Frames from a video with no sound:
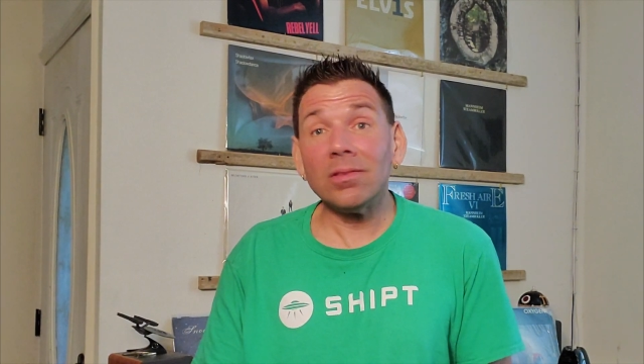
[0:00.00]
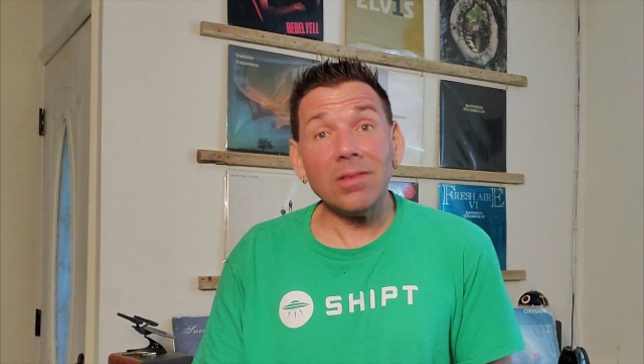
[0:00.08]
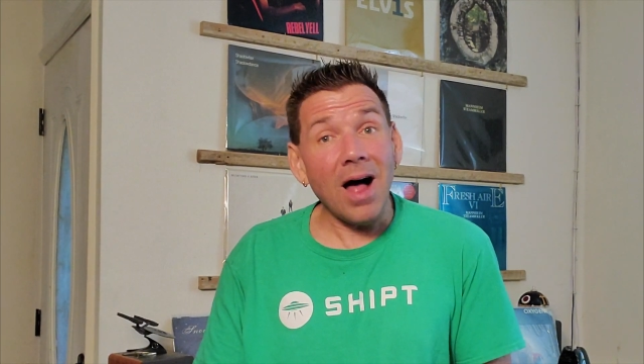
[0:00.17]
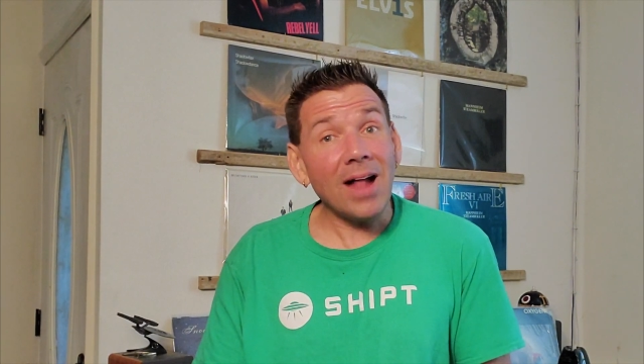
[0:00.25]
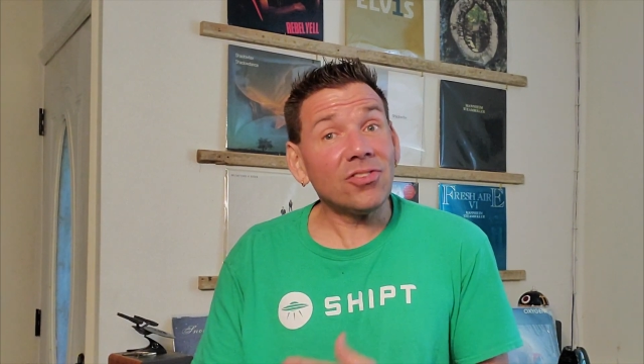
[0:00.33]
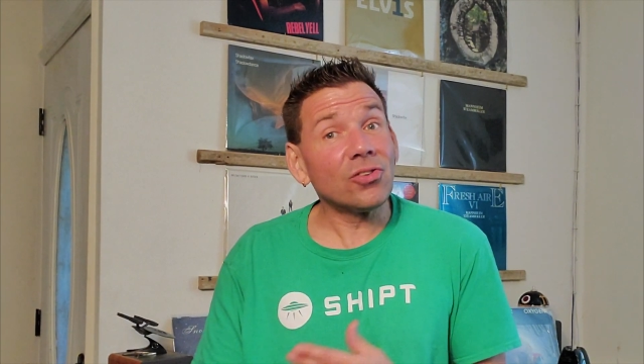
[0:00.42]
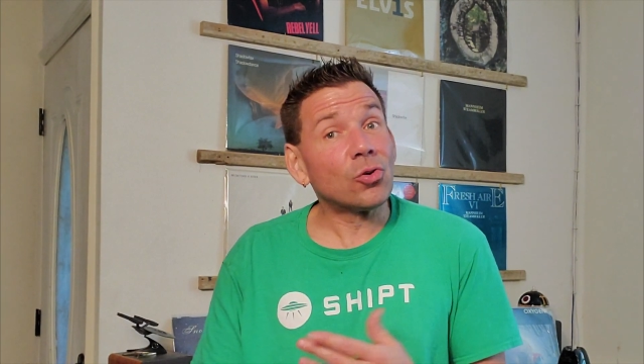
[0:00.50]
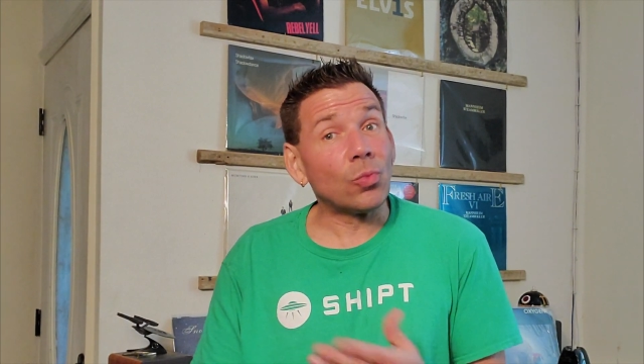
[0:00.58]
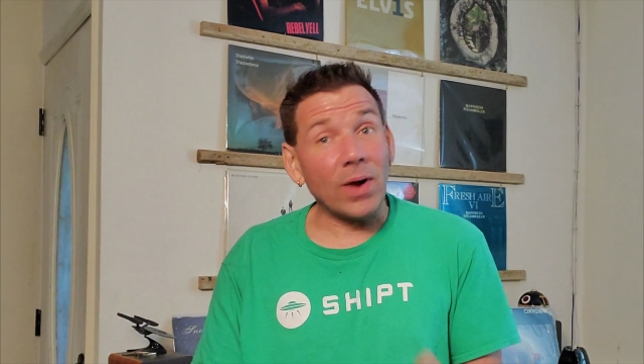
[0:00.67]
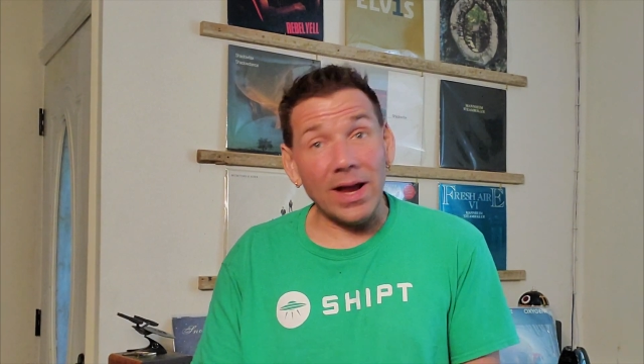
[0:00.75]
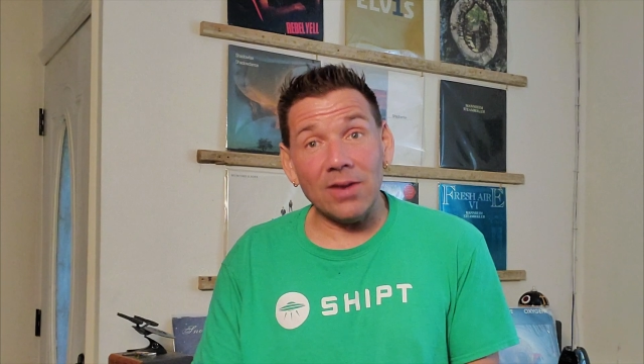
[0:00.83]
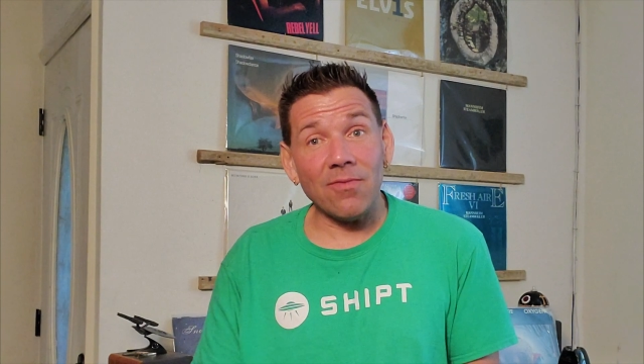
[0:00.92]
lots of
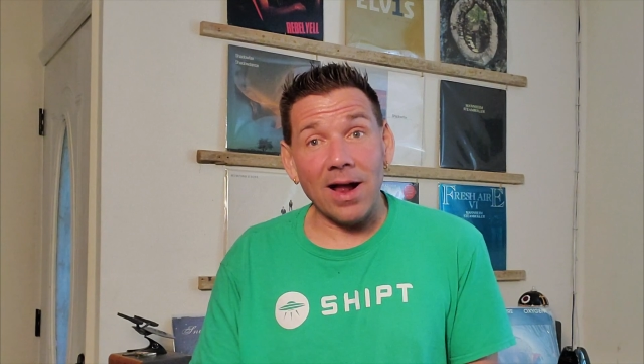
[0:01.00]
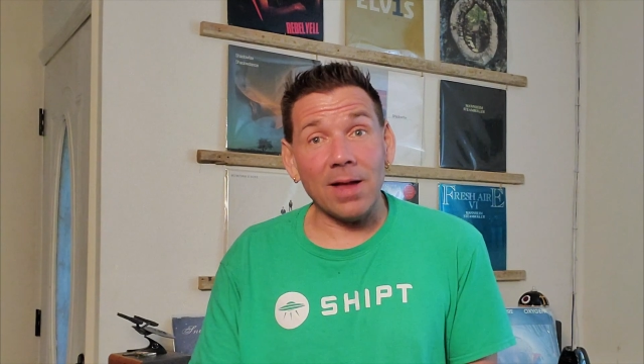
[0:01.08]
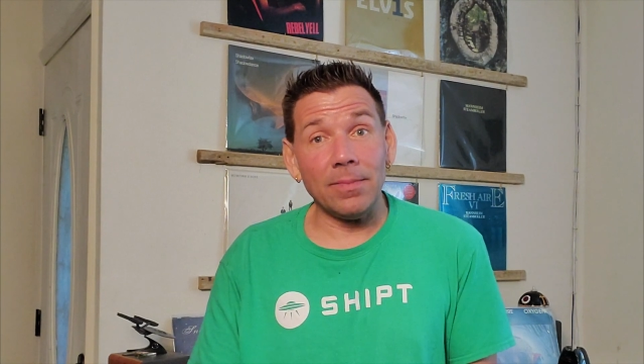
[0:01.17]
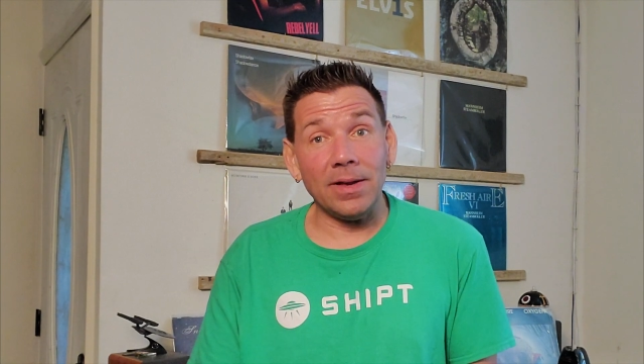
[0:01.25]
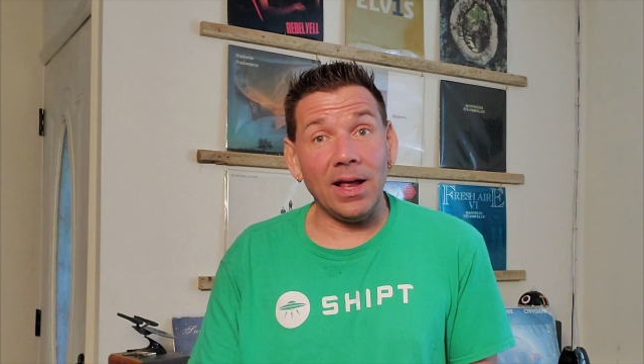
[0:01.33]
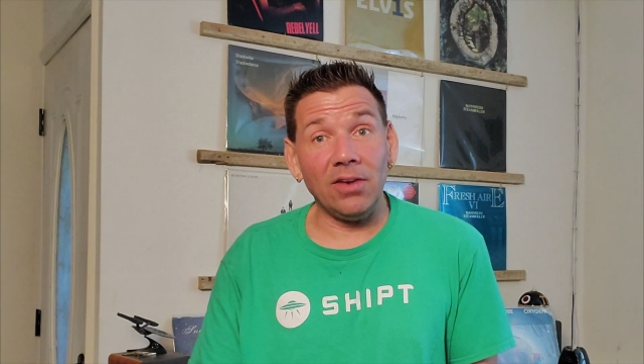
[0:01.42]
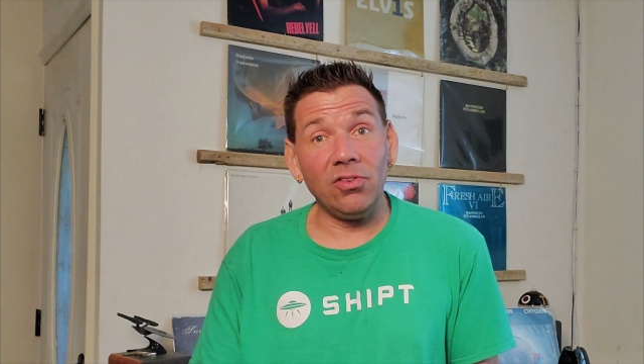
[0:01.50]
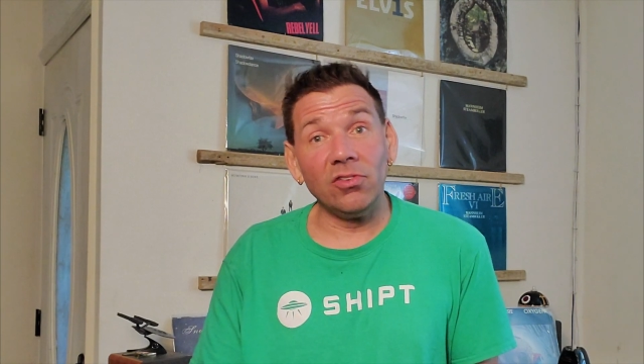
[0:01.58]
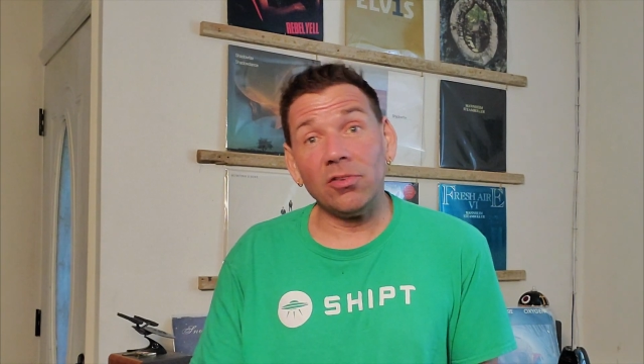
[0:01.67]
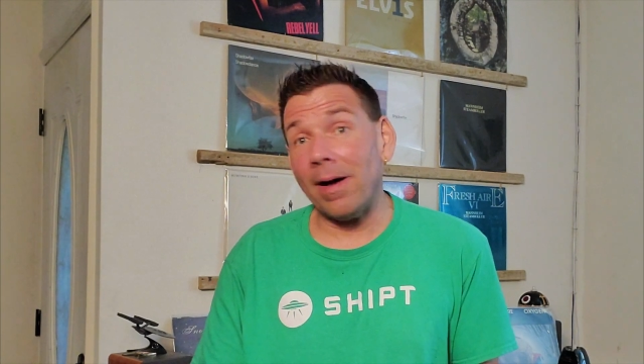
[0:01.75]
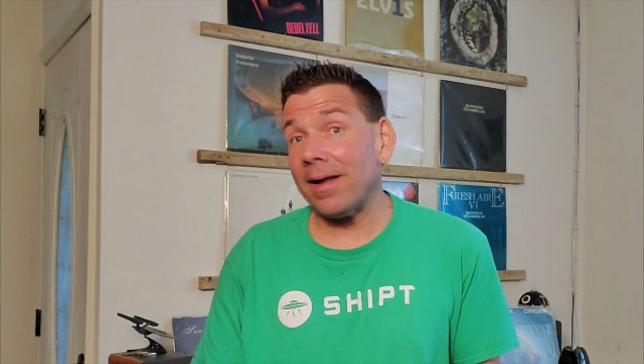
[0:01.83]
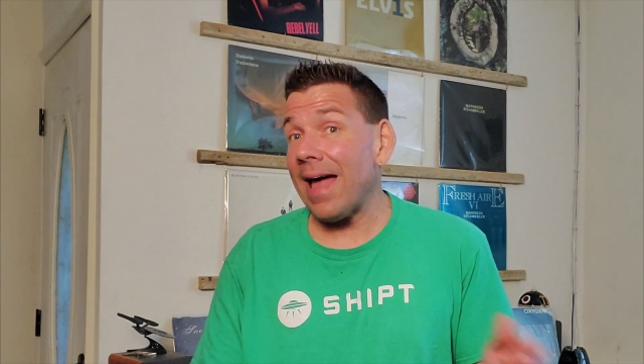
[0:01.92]
great
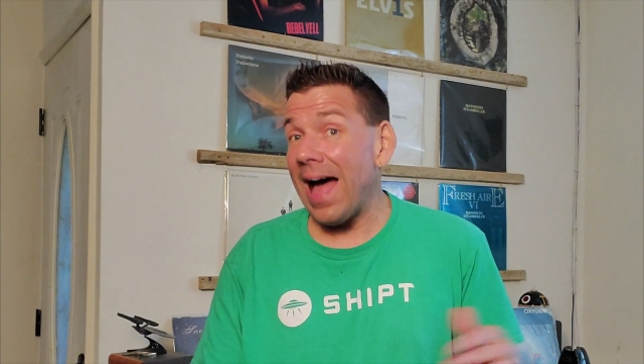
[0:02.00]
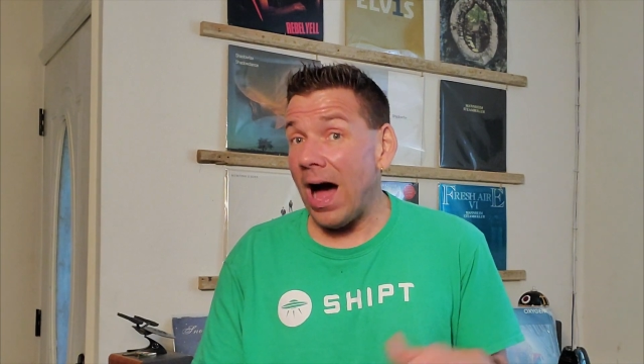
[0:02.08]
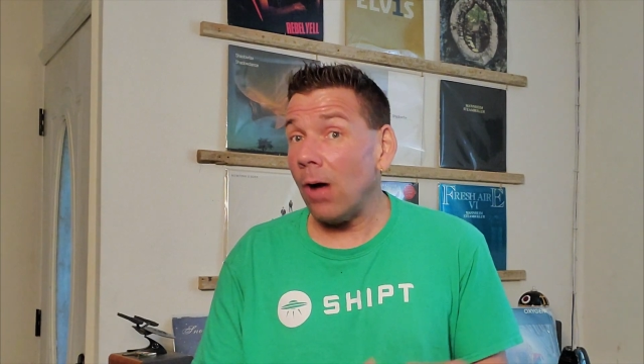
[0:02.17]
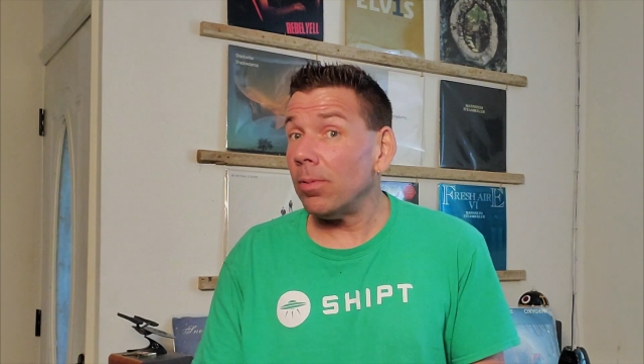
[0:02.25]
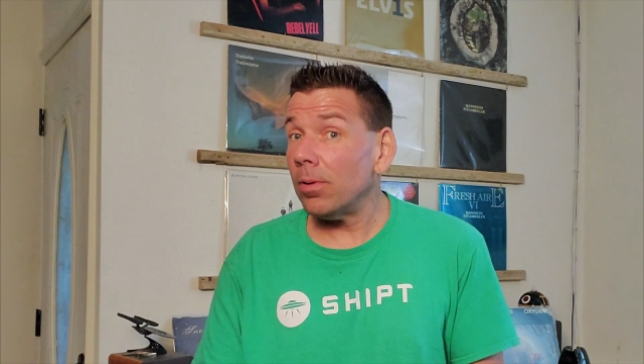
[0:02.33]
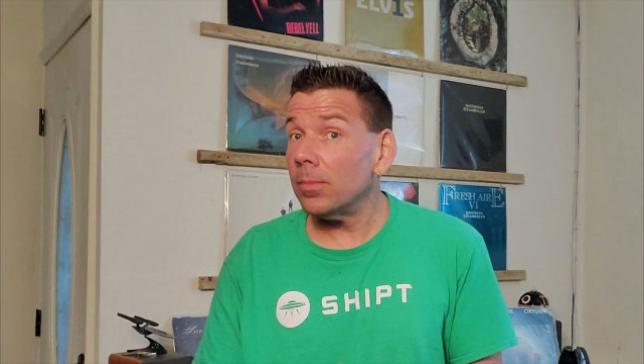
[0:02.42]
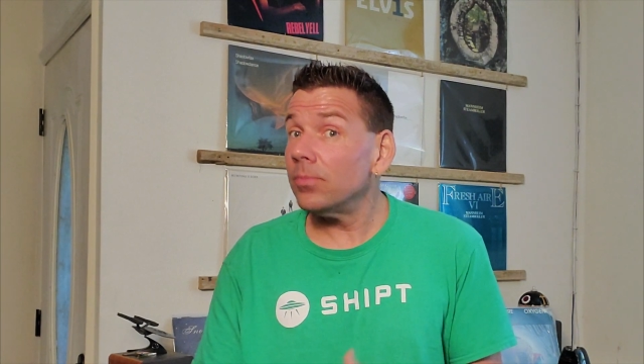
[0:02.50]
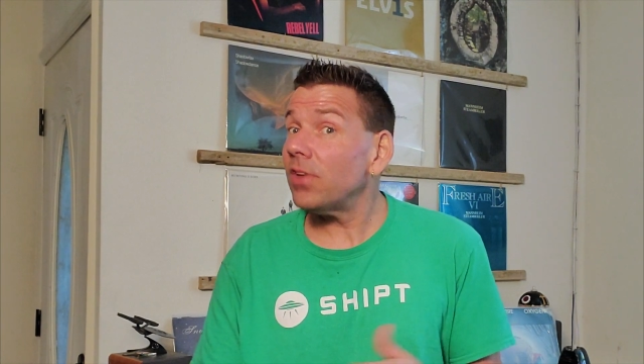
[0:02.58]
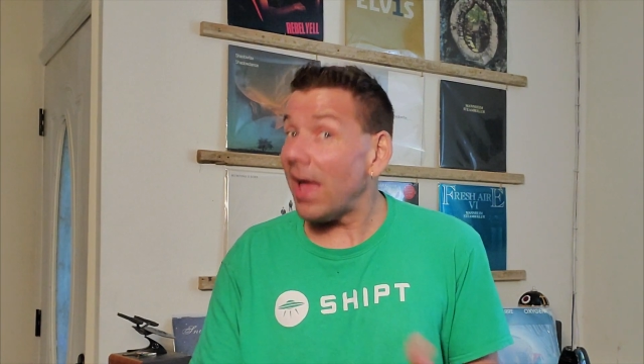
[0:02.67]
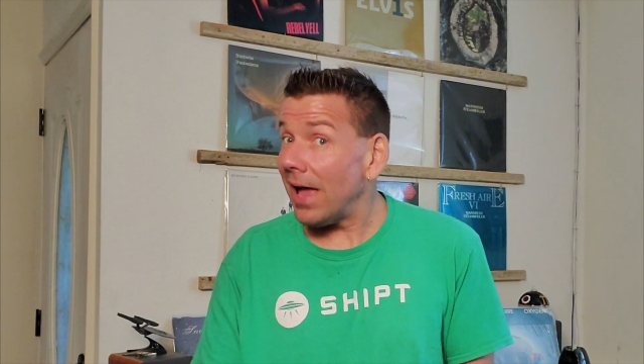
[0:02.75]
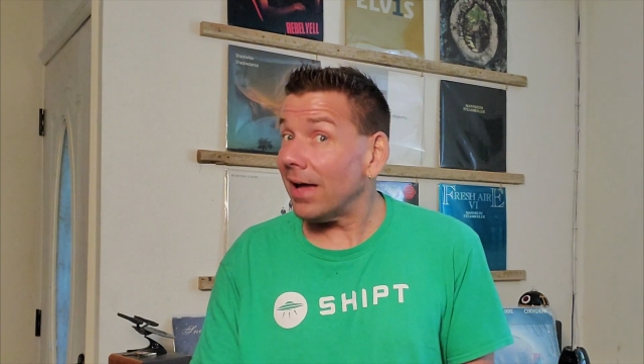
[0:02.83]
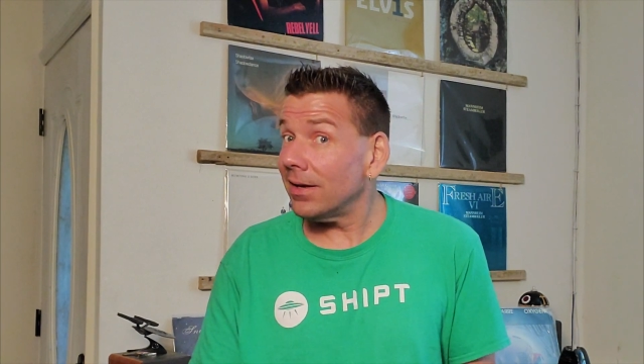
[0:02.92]
recommendations about albums
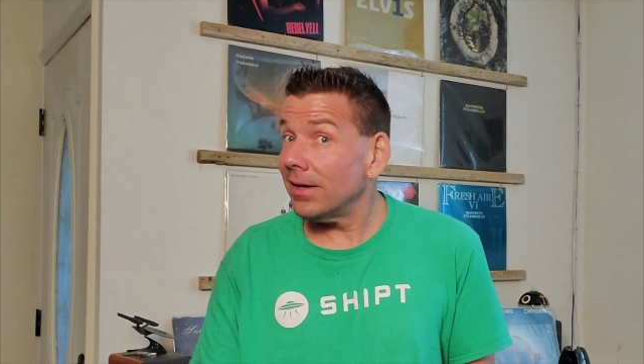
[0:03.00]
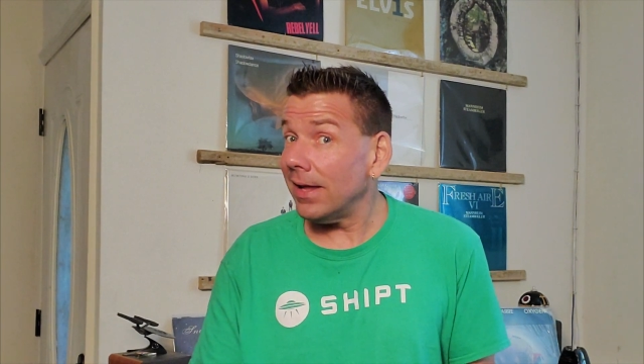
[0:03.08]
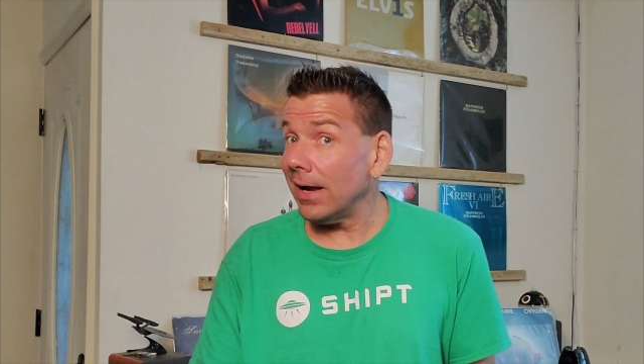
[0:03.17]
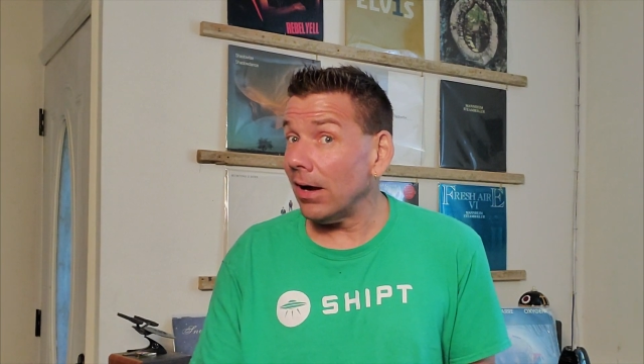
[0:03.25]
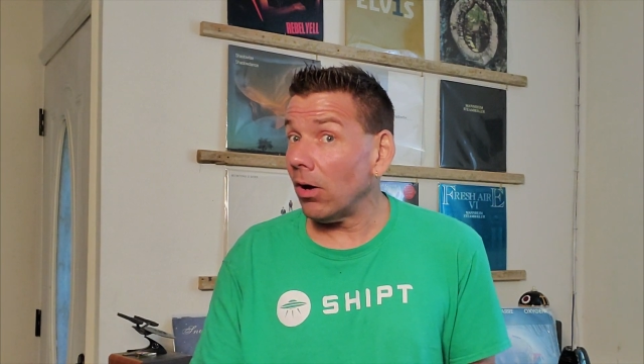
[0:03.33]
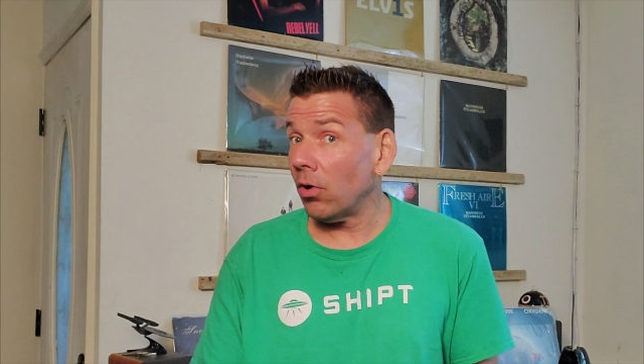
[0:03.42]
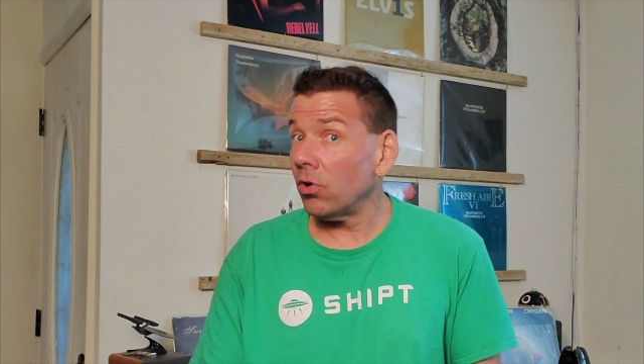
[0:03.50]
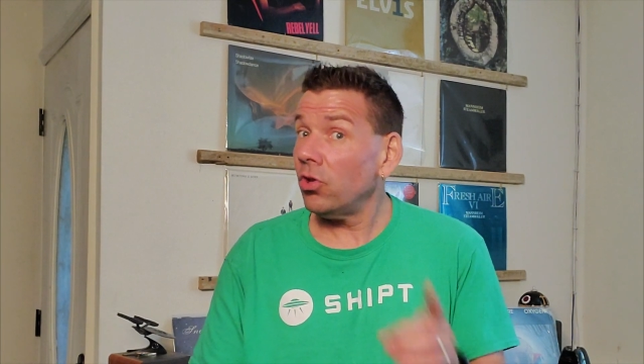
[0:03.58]
and gear.